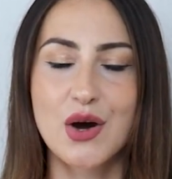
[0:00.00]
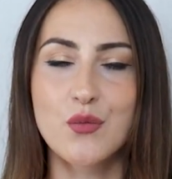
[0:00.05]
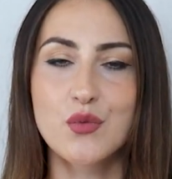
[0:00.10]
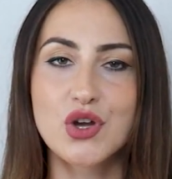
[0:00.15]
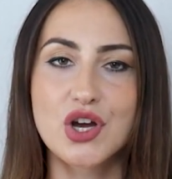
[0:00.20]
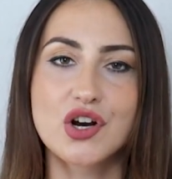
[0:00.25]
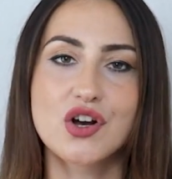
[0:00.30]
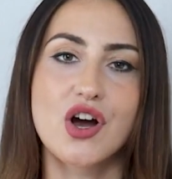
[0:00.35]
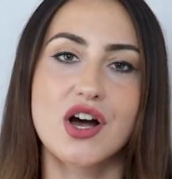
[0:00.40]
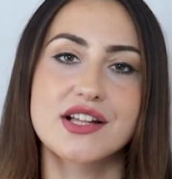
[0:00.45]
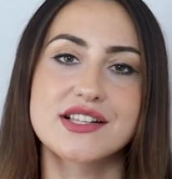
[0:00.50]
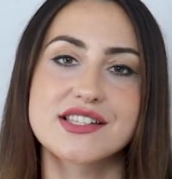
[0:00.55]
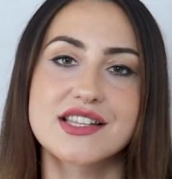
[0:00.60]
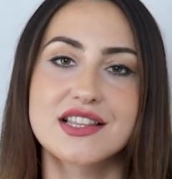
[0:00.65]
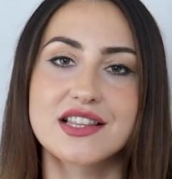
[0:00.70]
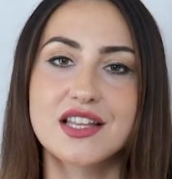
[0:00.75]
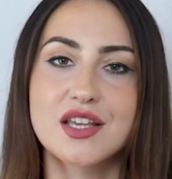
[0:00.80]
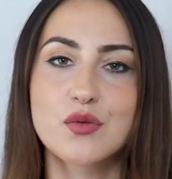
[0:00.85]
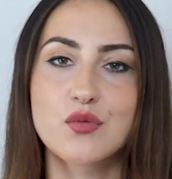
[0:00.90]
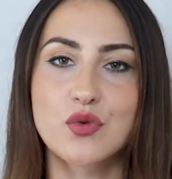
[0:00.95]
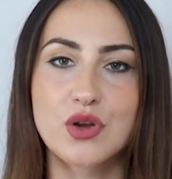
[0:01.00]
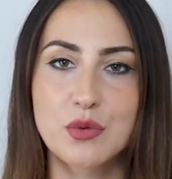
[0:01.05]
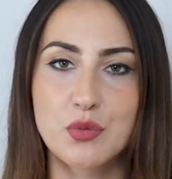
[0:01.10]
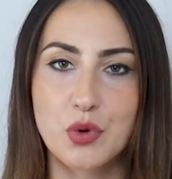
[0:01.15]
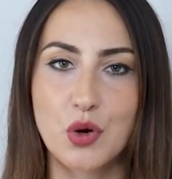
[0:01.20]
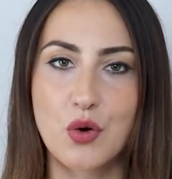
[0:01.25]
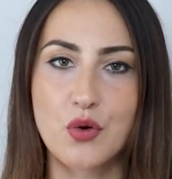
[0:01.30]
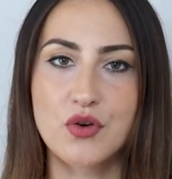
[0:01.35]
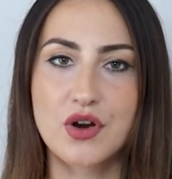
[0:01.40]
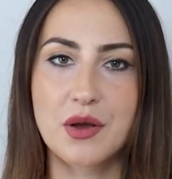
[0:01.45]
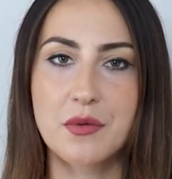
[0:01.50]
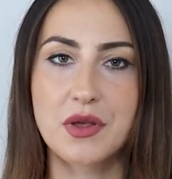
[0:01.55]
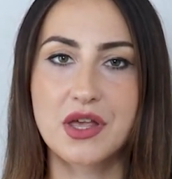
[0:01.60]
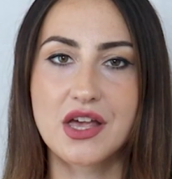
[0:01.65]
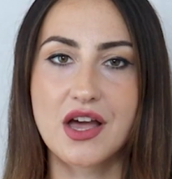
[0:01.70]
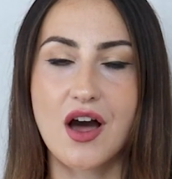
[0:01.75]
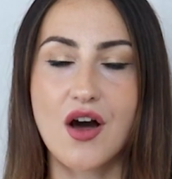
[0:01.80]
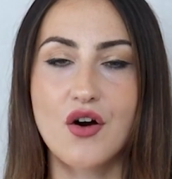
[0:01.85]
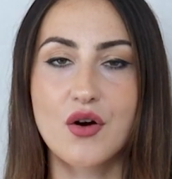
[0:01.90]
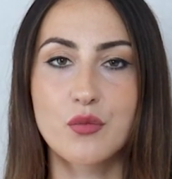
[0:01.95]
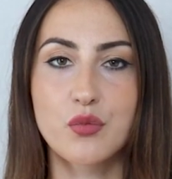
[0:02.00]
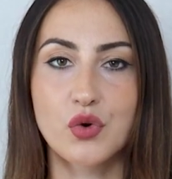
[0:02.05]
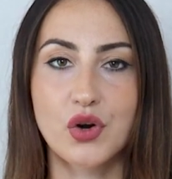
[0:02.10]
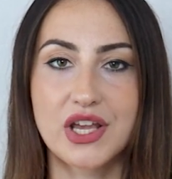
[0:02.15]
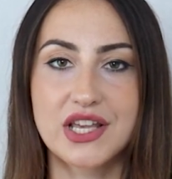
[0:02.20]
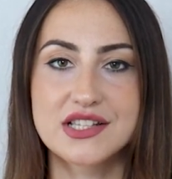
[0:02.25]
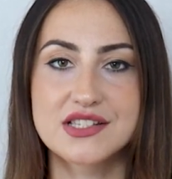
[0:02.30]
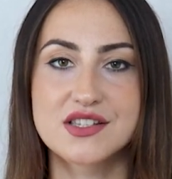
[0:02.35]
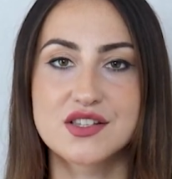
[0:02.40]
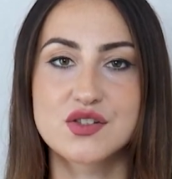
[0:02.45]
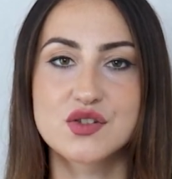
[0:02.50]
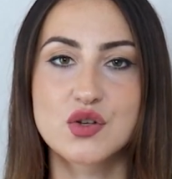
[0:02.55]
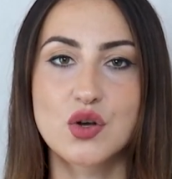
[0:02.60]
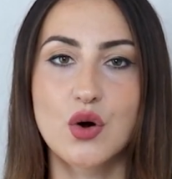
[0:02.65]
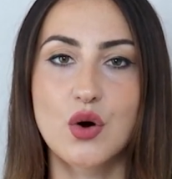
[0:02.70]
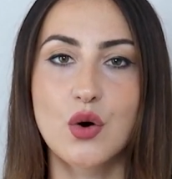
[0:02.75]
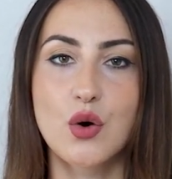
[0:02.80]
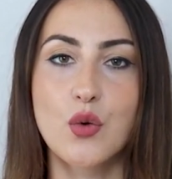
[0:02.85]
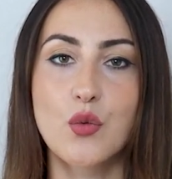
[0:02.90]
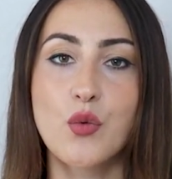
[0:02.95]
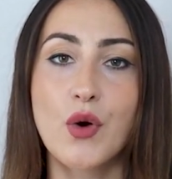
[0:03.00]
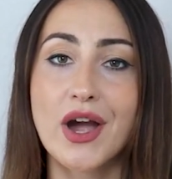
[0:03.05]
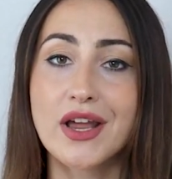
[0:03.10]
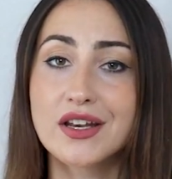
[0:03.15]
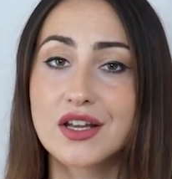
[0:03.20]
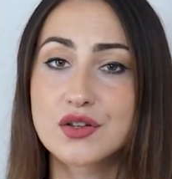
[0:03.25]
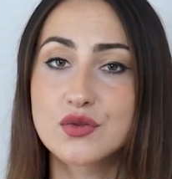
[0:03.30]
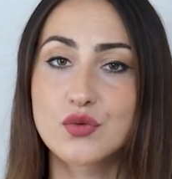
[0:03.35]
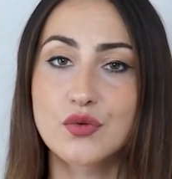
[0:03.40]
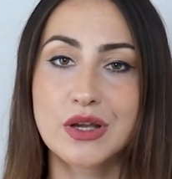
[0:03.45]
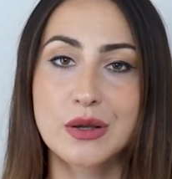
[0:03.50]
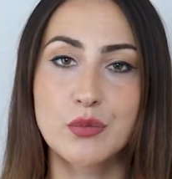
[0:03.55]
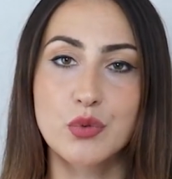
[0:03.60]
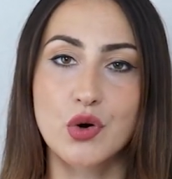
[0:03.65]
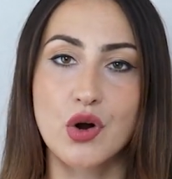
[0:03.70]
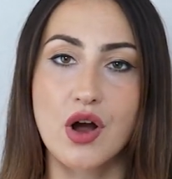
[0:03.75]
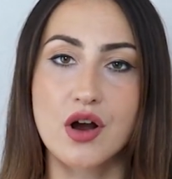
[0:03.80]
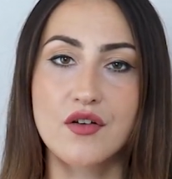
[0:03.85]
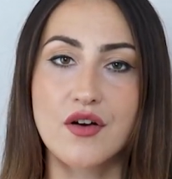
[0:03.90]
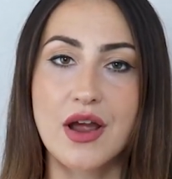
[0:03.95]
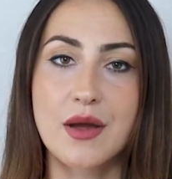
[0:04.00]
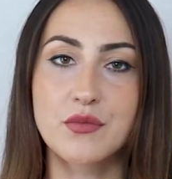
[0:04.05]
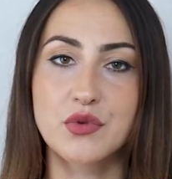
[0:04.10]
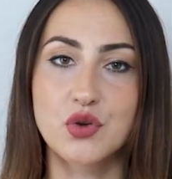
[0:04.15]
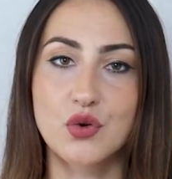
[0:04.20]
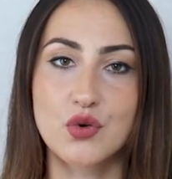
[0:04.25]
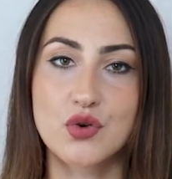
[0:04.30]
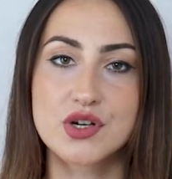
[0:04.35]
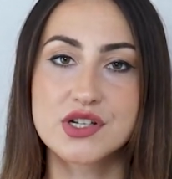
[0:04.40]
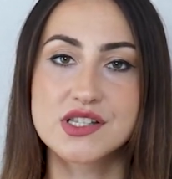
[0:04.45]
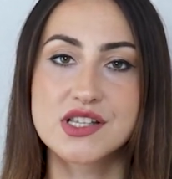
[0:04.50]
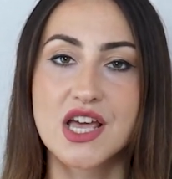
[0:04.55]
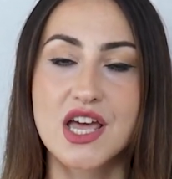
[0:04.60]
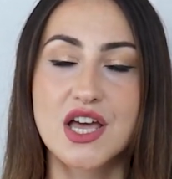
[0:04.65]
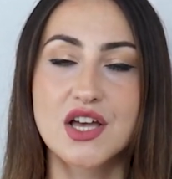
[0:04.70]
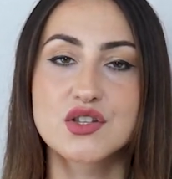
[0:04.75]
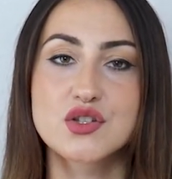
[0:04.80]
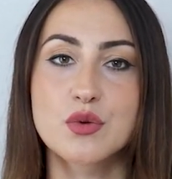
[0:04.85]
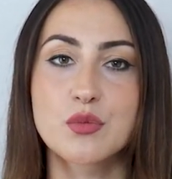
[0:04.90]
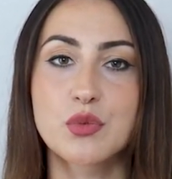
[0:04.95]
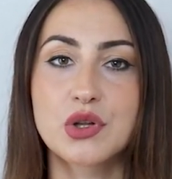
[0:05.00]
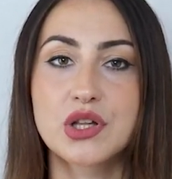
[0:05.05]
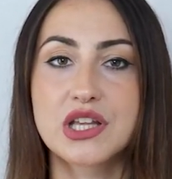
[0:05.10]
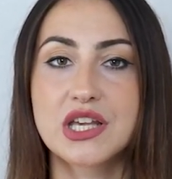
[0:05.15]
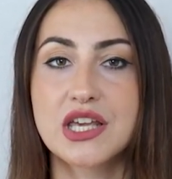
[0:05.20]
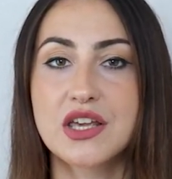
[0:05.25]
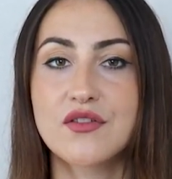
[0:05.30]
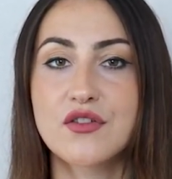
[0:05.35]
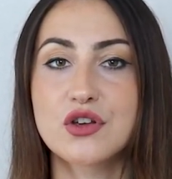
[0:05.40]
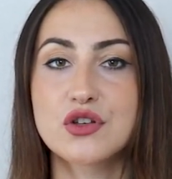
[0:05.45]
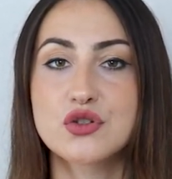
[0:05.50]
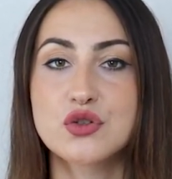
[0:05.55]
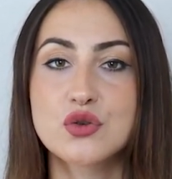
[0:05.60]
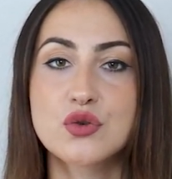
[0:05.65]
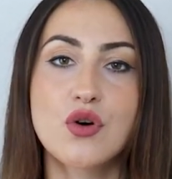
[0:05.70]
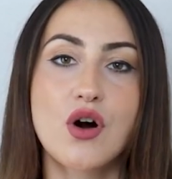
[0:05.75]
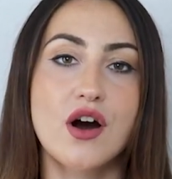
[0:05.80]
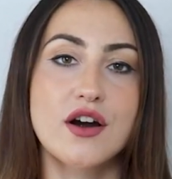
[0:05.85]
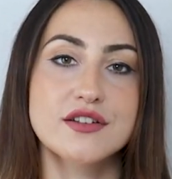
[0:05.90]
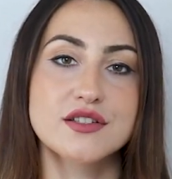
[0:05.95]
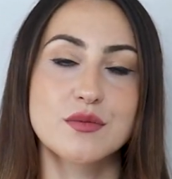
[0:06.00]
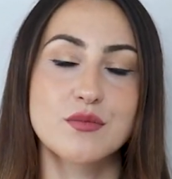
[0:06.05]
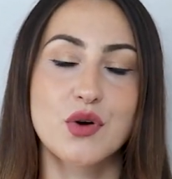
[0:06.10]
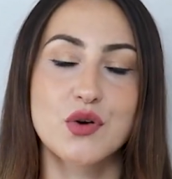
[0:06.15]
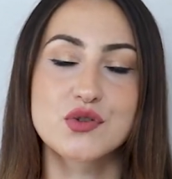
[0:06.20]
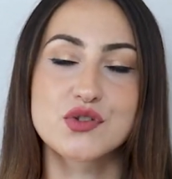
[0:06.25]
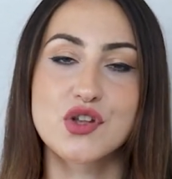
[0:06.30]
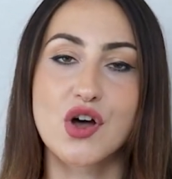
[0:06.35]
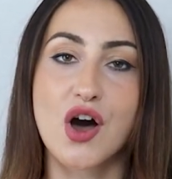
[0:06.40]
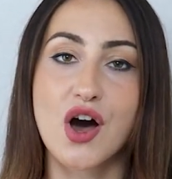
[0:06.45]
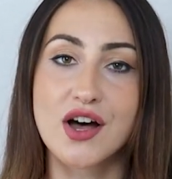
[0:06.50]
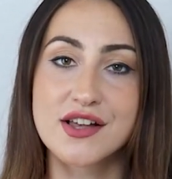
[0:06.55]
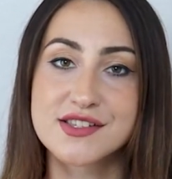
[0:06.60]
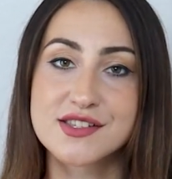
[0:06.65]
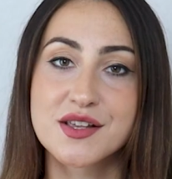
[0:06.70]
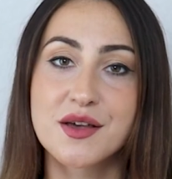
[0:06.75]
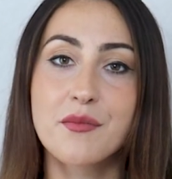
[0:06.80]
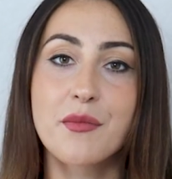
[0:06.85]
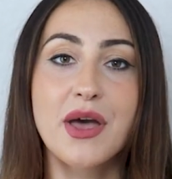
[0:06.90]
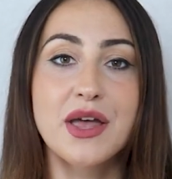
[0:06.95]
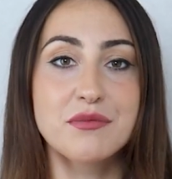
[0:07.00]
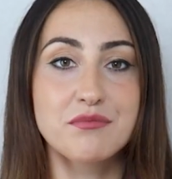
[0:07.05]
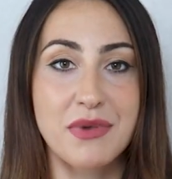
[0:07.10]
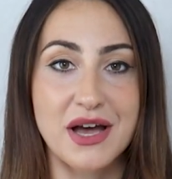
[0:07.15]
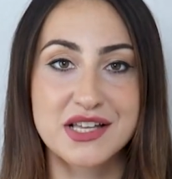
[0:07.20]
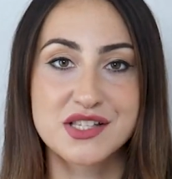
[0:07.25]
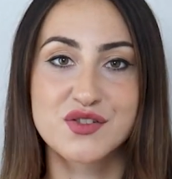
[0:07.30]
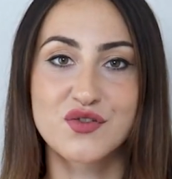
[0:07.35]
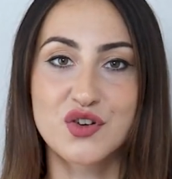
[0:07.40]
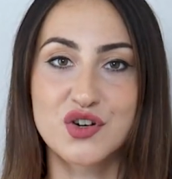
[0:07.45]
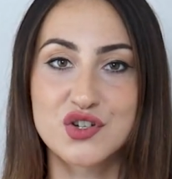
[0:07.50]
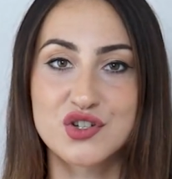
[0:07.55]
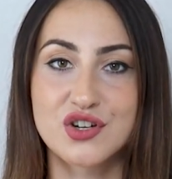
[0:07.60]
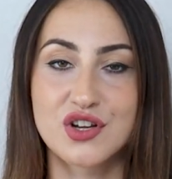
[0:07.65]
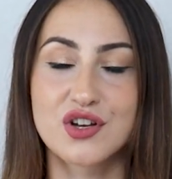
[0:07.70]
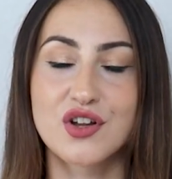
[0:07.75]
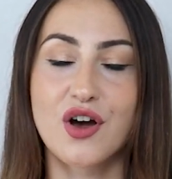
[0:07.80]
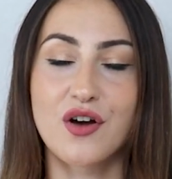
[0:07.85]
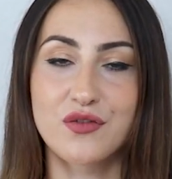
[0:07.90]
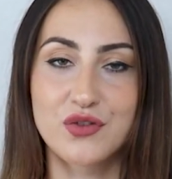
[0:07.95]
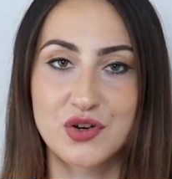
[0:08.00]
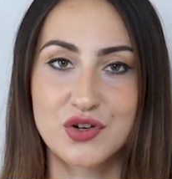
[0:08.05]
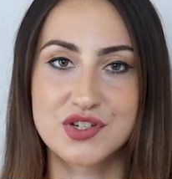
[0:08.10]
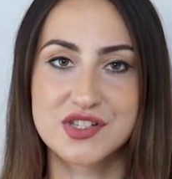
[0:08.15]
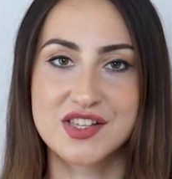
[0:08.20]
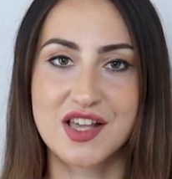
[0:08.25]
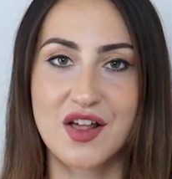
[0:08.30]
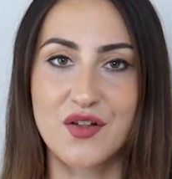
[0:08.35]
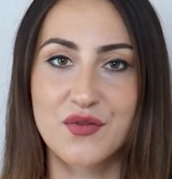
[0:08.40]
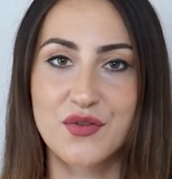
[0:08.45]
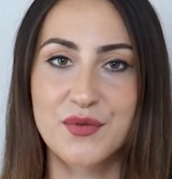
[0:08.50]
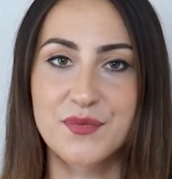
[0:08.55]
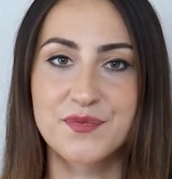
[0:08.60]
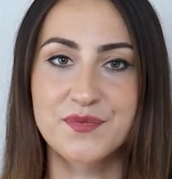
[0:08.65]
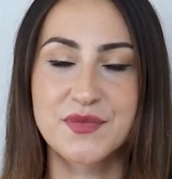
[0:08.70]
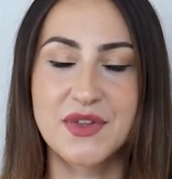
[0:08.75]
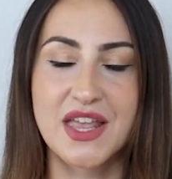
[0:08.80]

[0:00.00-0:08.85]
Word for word: We are constantly reprogramming our brains, so why not reprogram yours to believe you are the most awesome and best version of yourself?